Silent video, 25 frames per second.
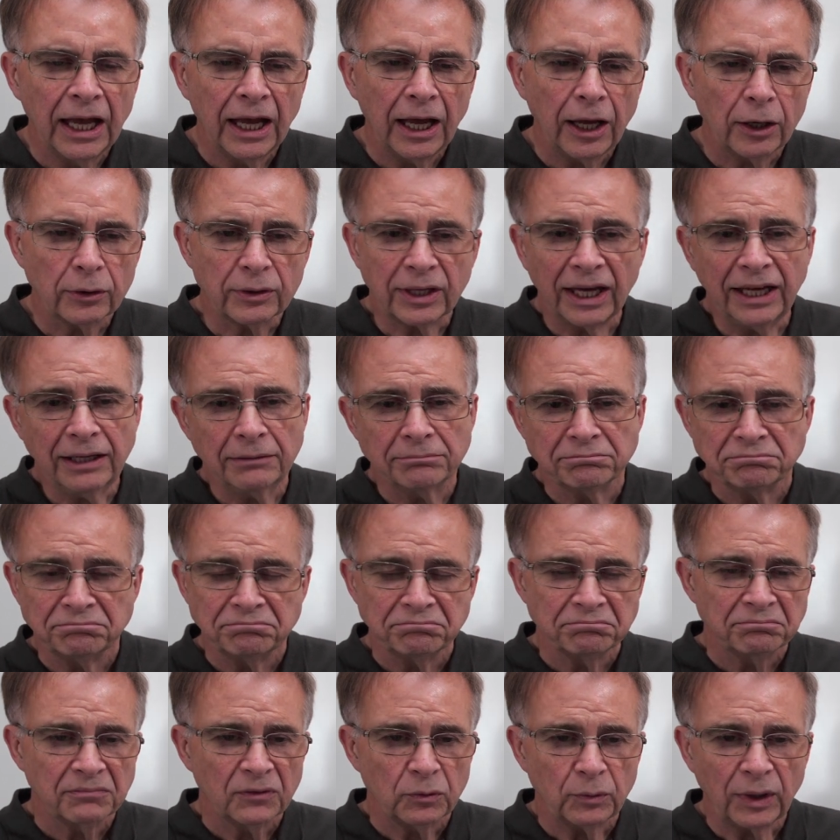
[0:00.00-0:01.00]
Okay.
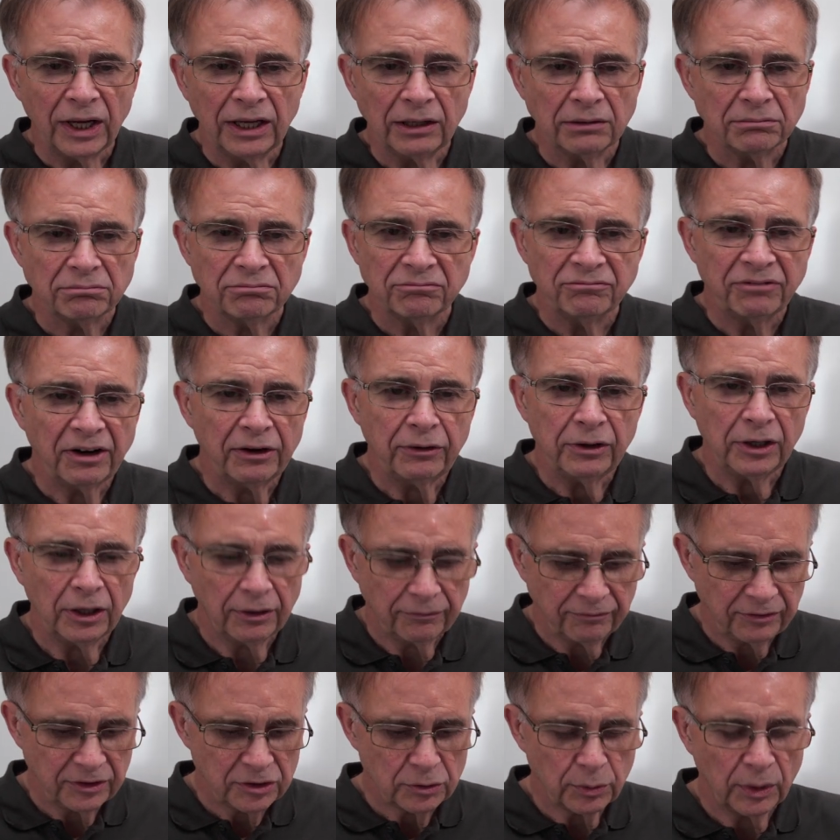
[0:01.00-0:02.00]
Well, very
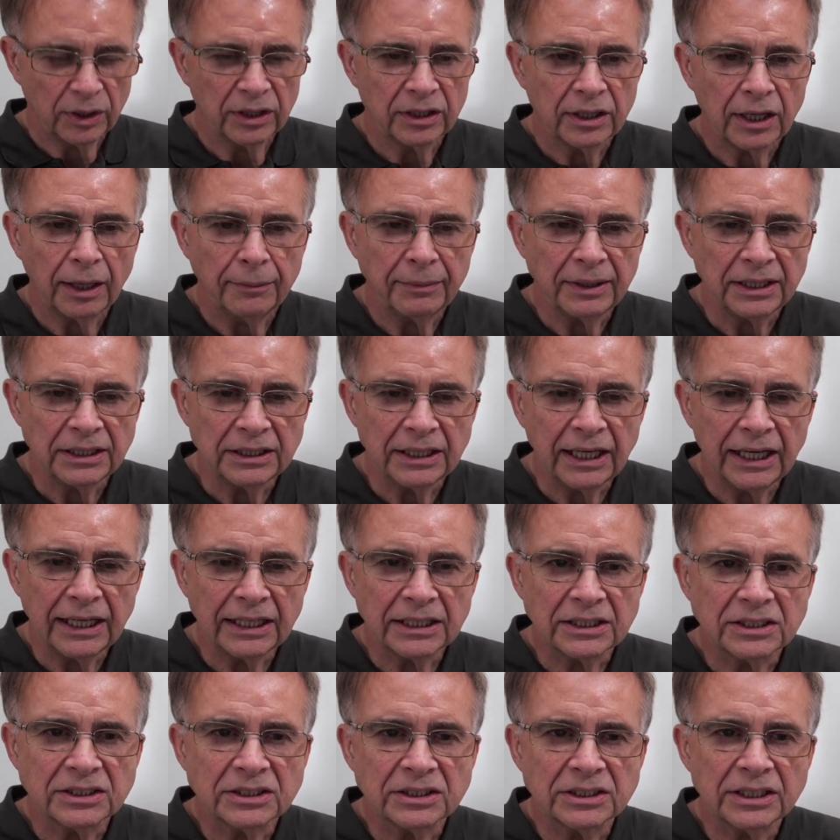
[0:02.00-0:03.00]
obvious one coming
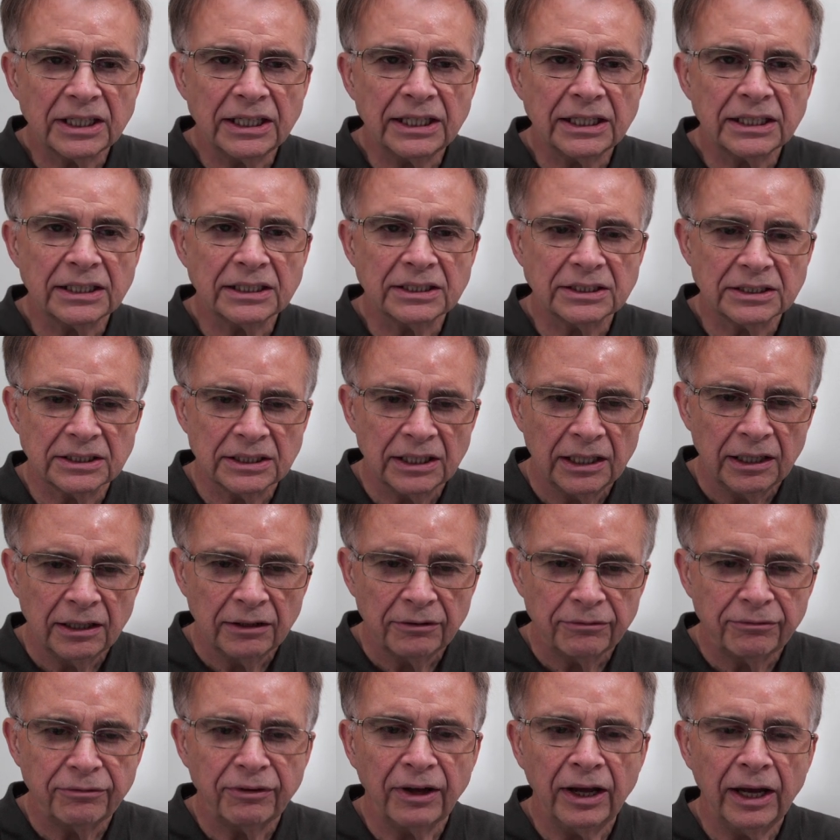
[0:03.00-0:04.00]
next, 6,
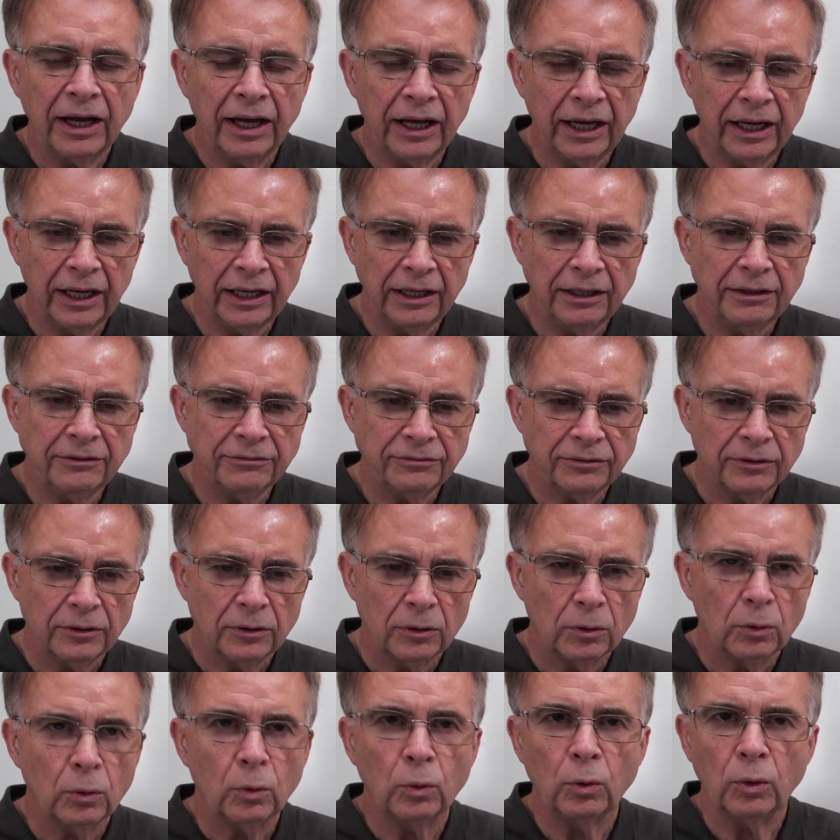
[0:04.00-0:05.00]
5,
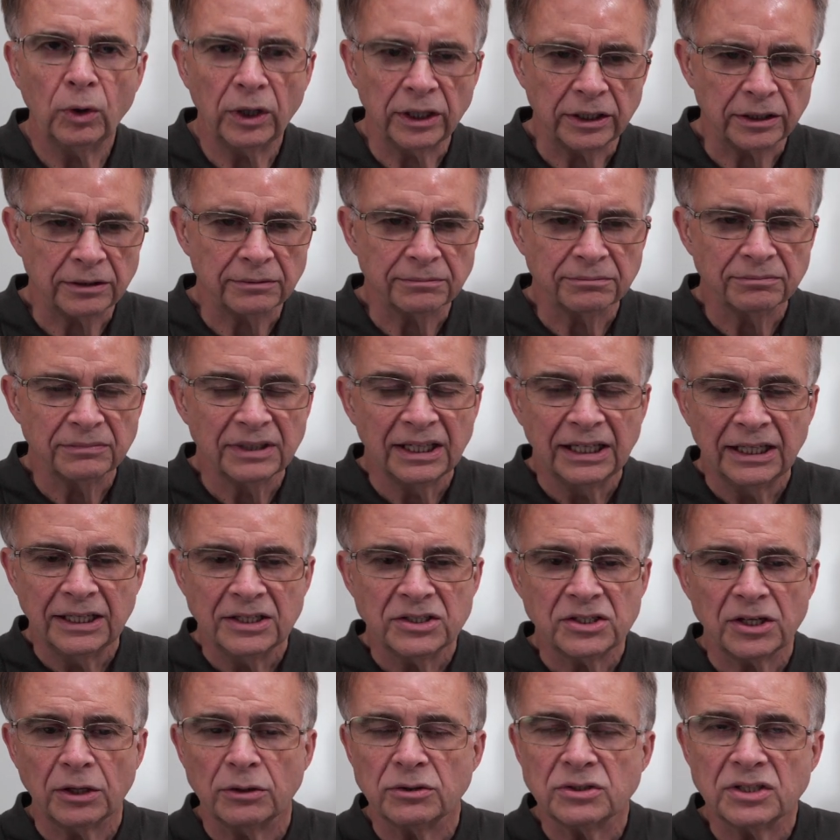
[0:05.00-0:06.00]
1.
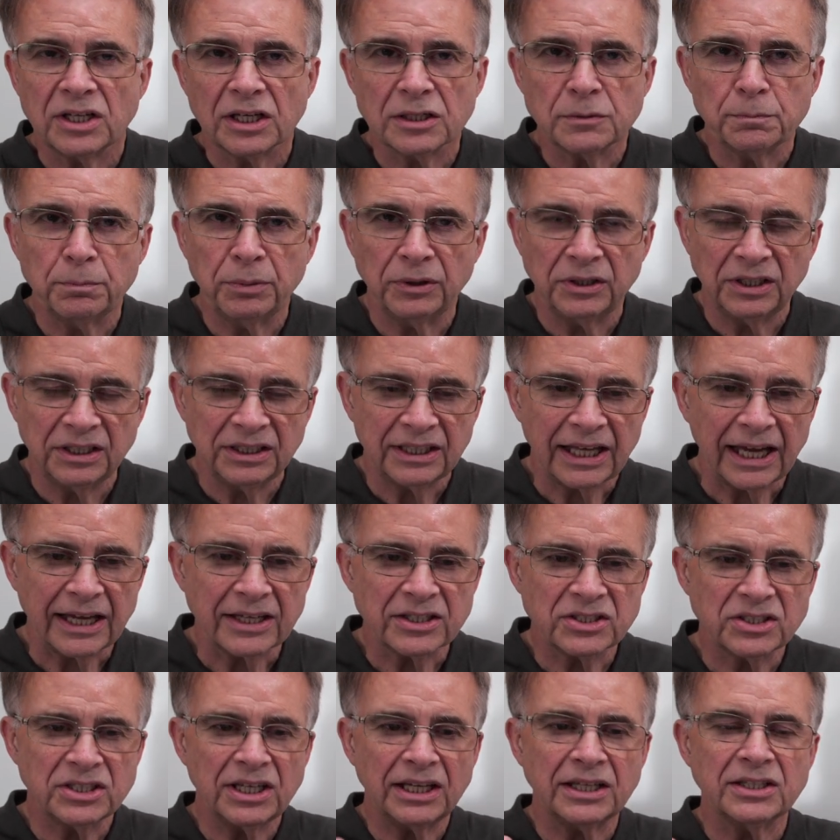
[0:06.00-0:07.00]
So it's just putting that
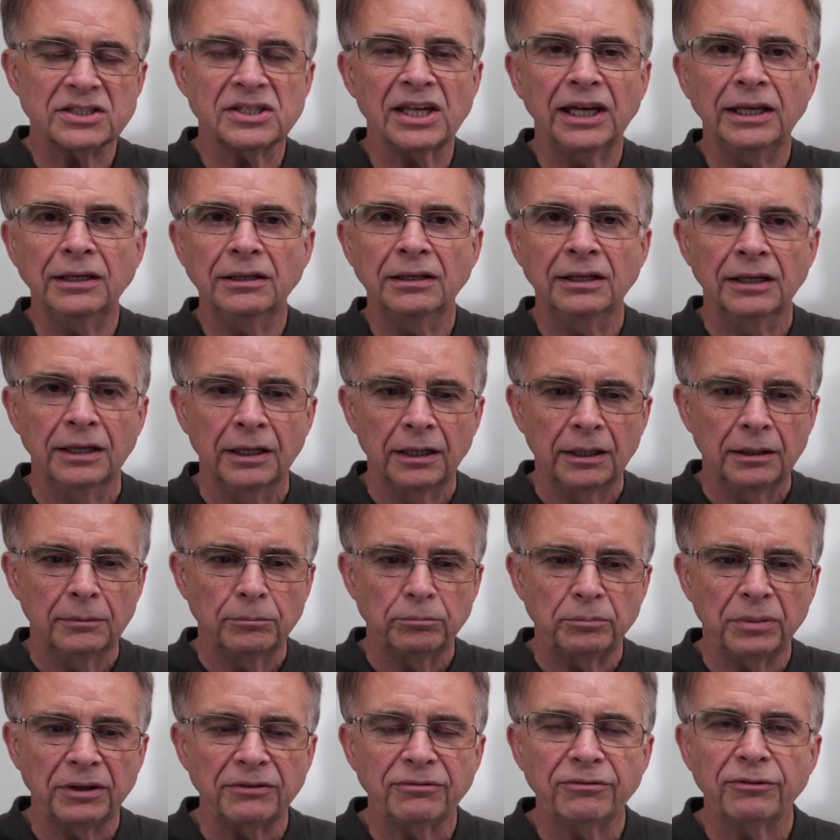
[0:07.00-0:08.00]
6 in
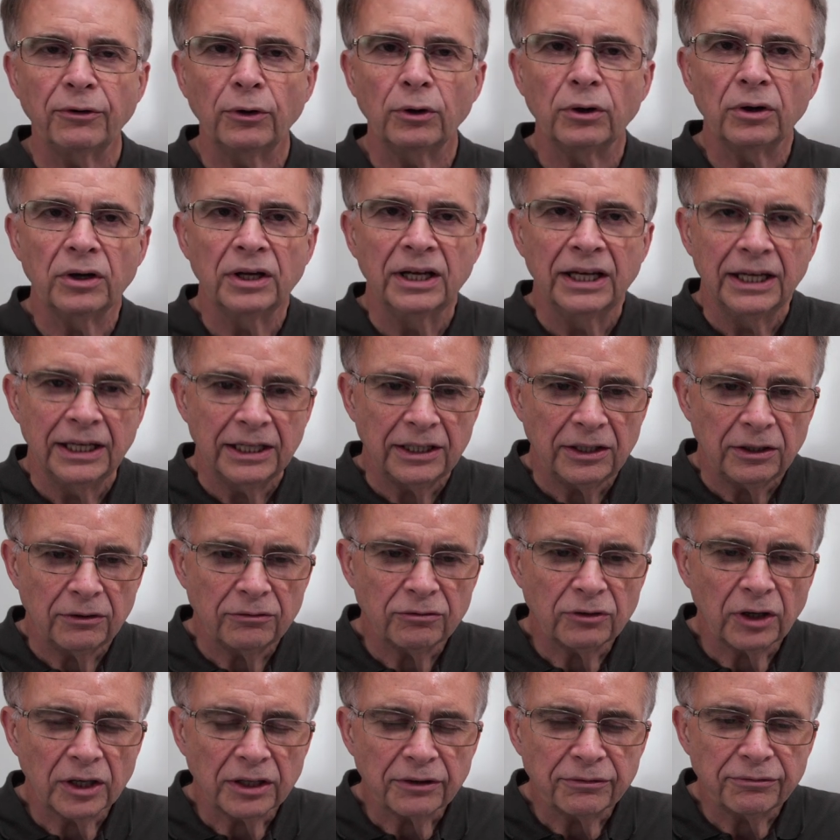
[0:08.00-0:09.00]
before you've
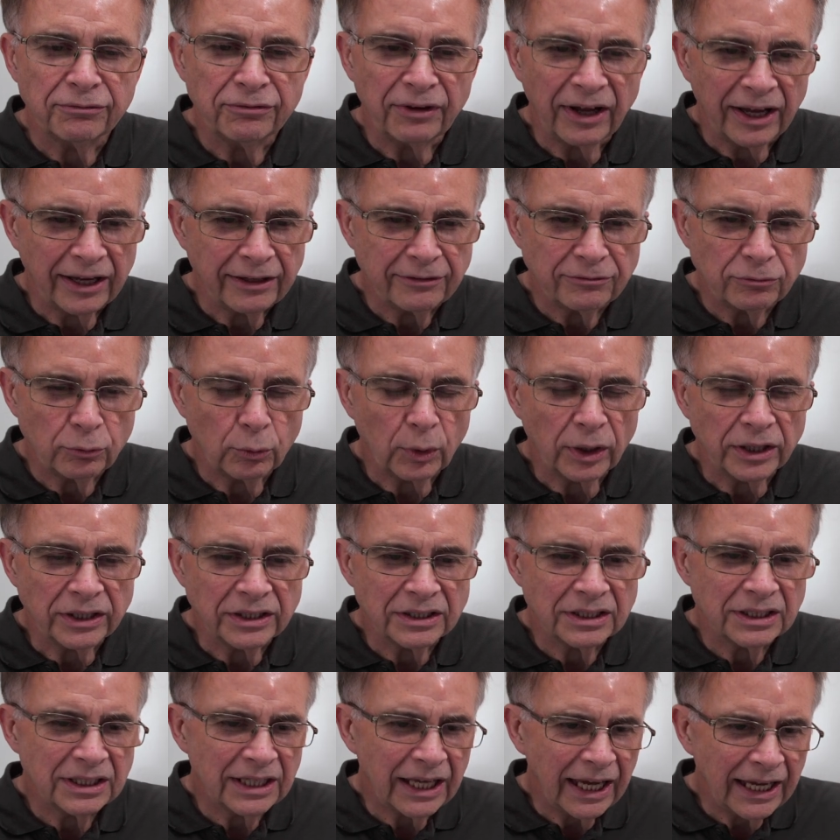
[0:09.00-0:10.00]
got a
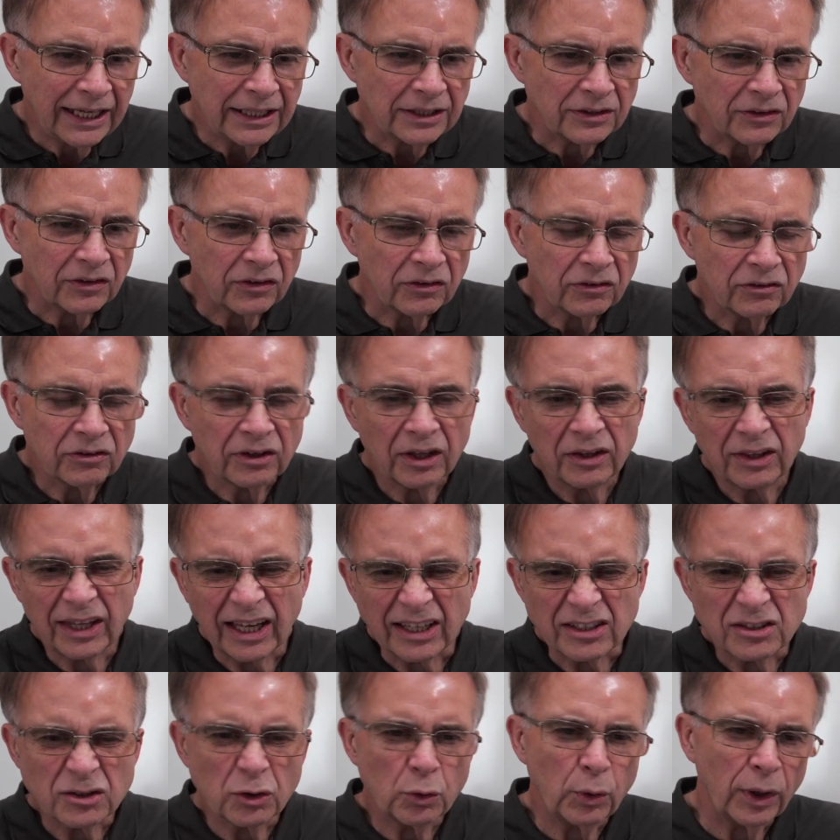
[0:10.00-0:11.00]
5-1 cadence. So
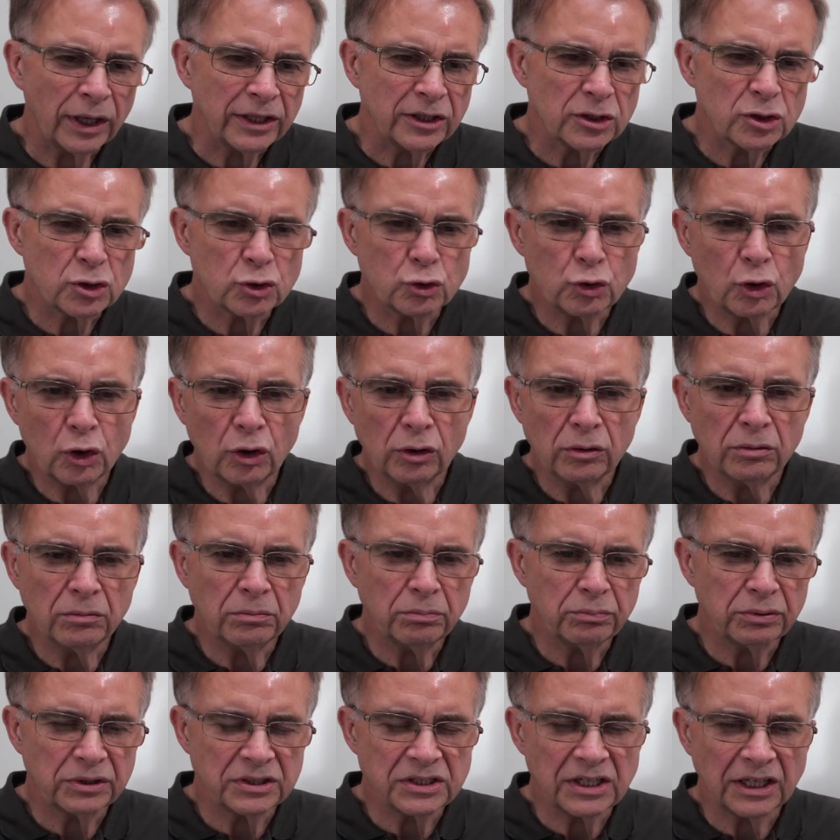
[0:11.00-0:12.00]
that's quite a strong,
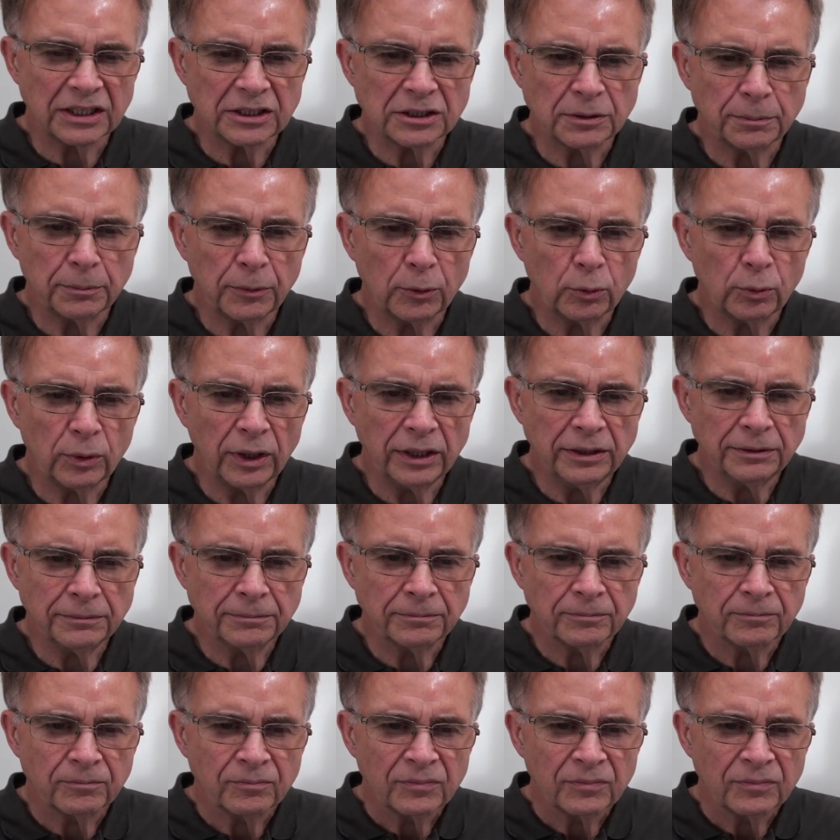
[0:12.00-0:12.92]
predictable one.